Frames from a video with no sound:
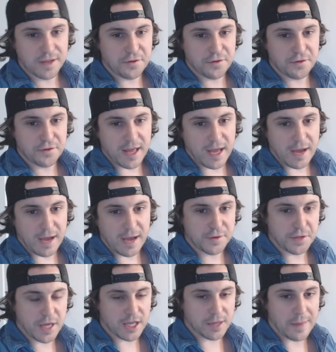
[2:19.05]
is that I have
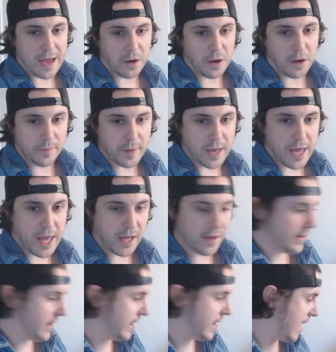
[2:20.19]
to take them out of the
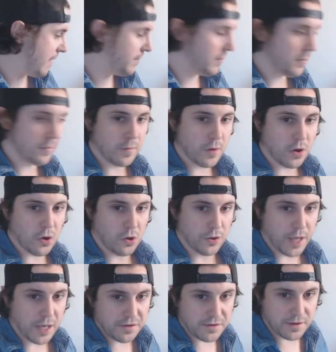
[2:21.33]
bag that I have them
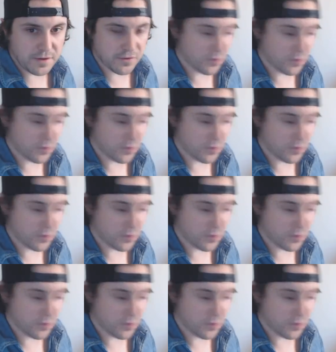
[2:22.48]
all nicely